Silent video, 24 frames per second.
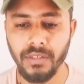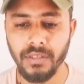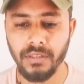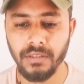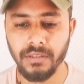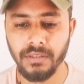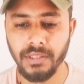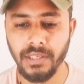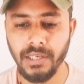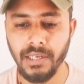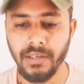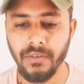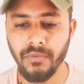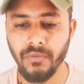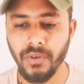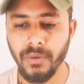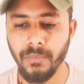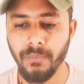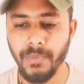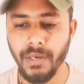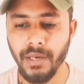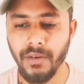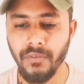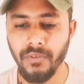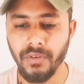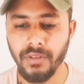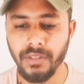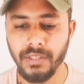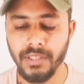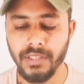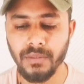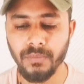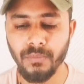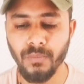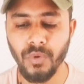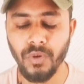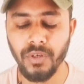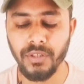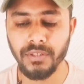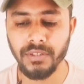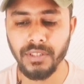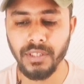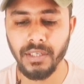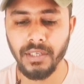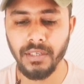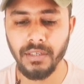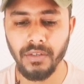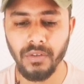can select one by one these
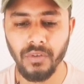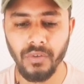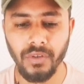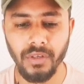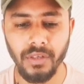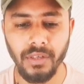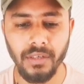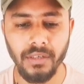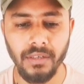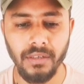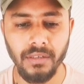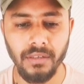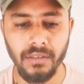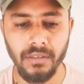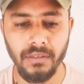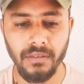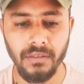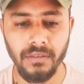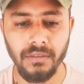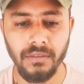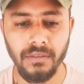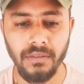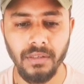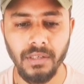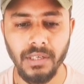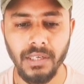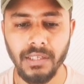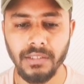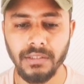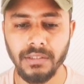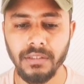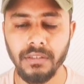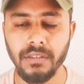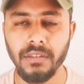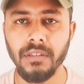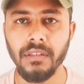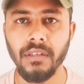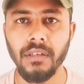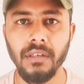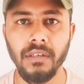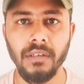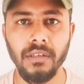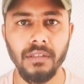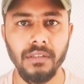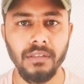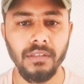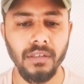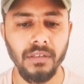points, and you can ask
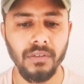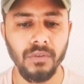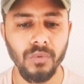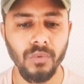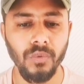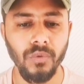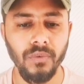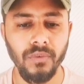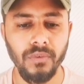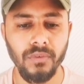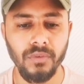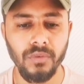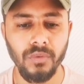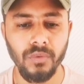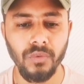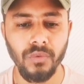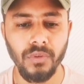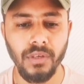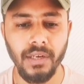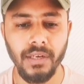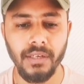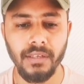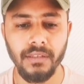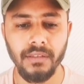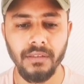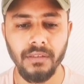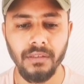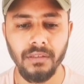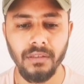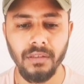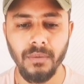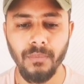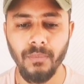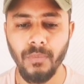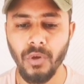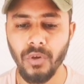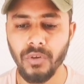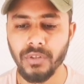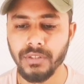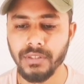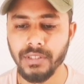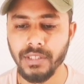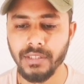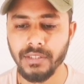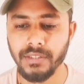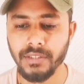the tool to write the block